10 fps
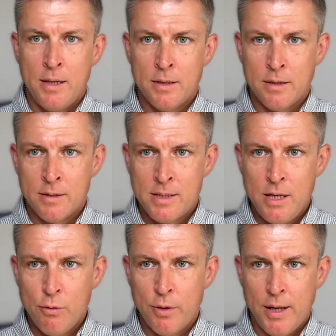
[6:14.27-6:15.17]
in
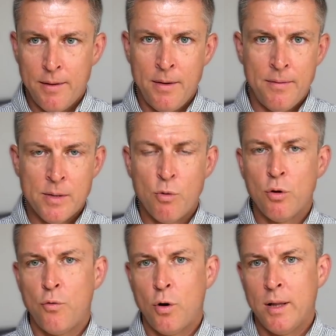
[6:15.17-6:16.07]
theory, if the
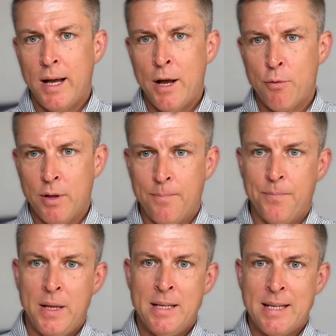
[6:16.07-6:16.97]
monofocal I O L
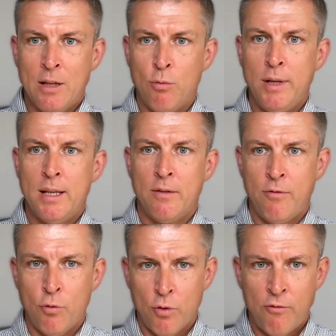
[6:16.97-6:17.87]
is calculated
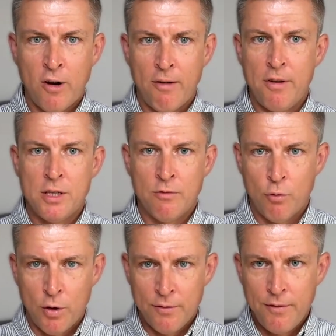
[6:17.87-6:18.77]
for far vision
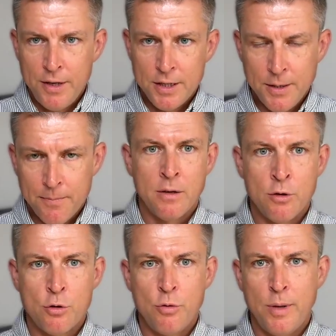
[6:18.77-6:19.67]
for infinity, you
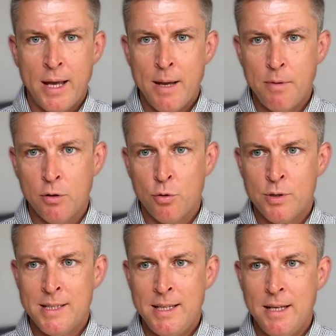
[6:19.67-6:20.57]
should be able to
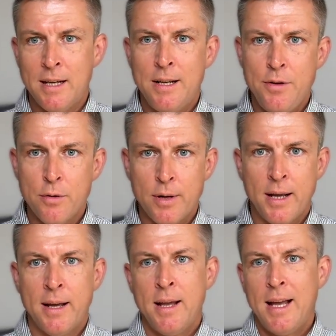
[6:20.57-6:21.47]
see clearly
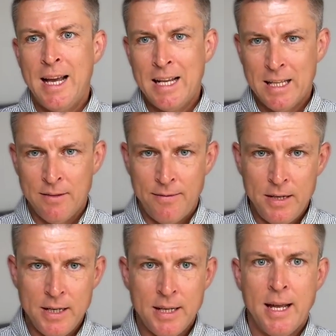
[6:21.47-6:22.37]
at
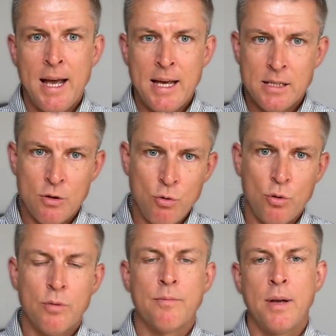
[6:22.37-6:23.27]
infinity as
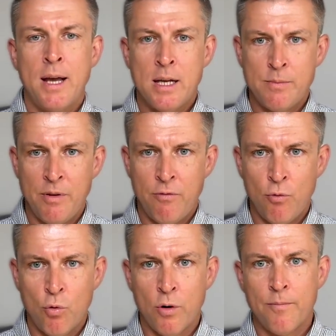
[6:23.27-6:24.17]
good as
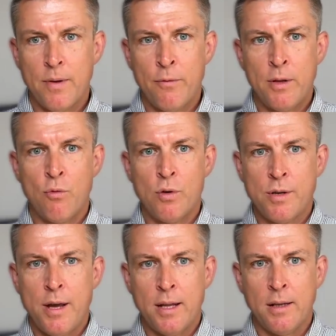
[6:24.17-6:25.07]
before when you were
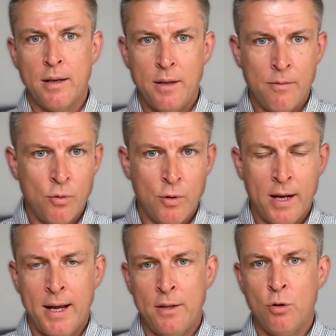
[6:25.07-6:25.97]
young, if you
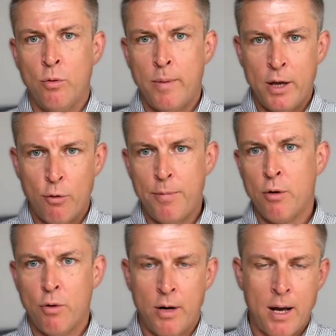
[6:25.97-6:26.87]
had no myopia
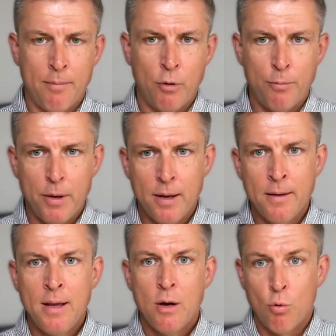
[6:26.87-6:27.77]
or hyperopia
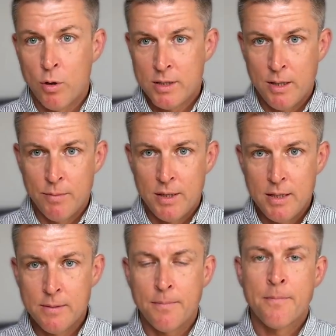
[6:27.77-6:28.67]
or
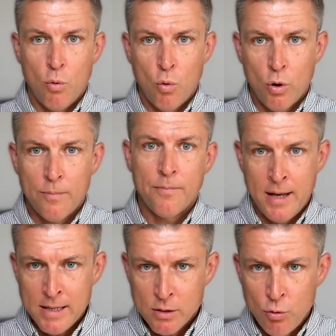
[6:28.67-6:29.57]
astigmatism, or
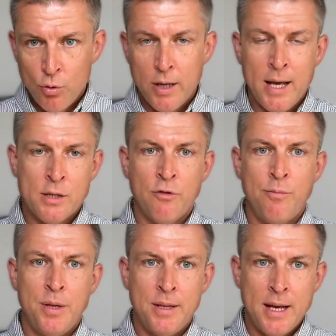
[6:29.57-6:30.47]
as good as you've
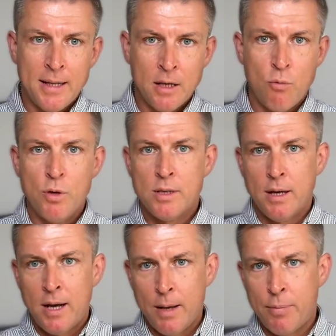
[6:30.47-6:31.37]
been young with
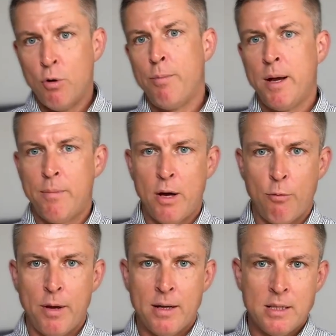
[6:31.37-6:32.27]
hyperopia,
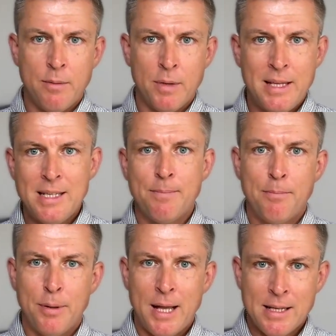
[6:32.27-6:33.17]
myopia, astigmatism
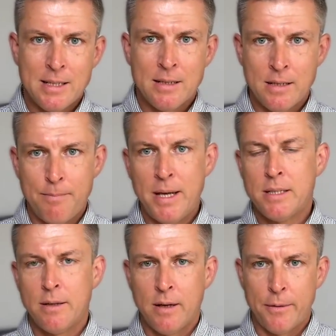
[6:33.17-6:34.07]
plus the
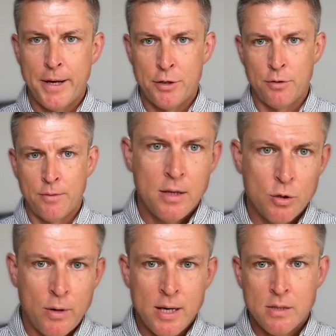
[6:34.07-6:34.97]
best correction.
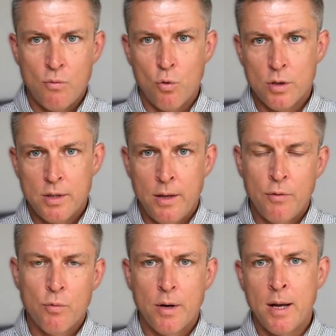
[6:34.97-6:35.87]
So in other words, if
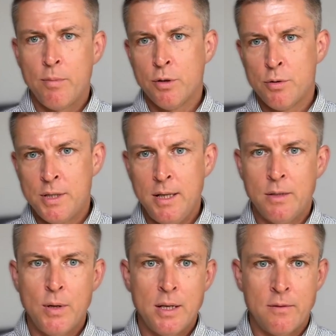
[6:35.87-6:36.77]
you were able to see
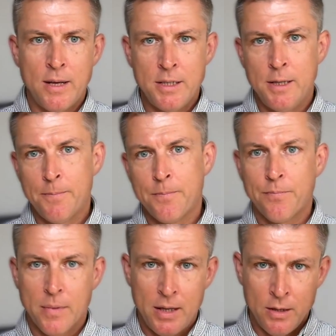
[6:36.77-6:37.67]
twenty twenty
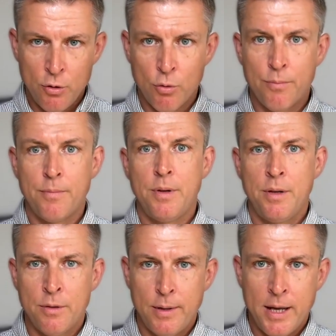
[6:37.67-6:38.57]
in your
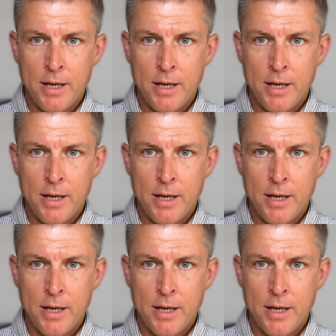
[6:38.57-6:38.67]
early